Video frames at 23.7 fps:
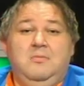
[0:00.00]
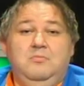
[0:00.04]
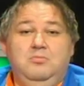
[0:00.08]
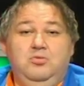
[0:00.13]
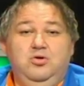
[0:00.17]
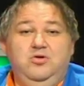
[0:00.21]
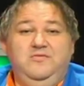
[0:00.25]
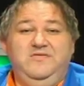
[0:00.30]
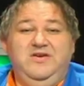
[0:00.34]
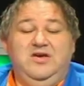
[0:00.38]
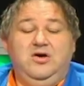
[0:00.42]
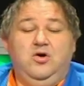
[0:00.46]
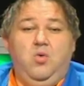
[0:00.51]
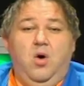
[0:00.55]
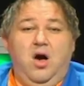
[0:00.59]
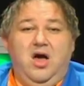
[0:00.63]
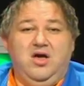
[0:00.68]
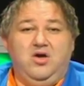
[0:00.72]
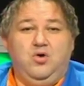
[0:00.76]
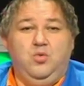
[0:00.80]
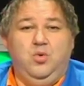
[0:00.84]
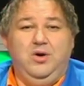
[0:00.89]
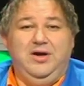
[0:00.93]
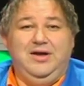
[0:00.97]
moving
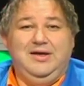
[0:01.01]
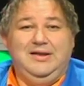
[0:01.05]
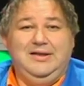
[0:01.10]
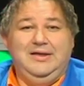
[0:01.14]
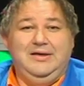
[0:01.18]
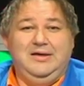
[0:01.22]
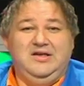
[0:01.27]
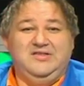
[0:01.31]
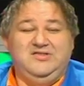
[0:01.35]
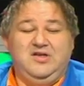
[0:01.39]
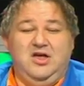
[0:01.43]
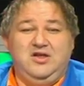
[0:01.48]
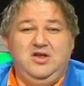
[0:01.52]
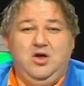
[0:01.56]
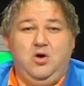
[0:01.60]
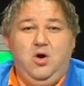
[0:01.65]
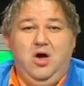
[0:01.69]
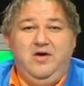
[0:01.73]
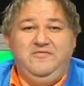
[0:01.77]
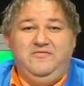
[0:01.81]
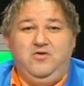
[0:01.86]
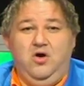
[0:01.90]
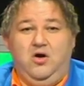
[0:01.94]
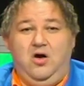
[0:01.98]
quite quickly because I know
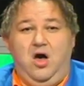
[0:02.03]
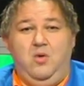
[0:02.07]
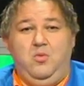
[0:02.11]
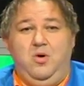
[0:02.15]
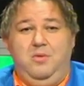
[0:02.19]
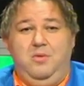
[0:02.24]
I've got.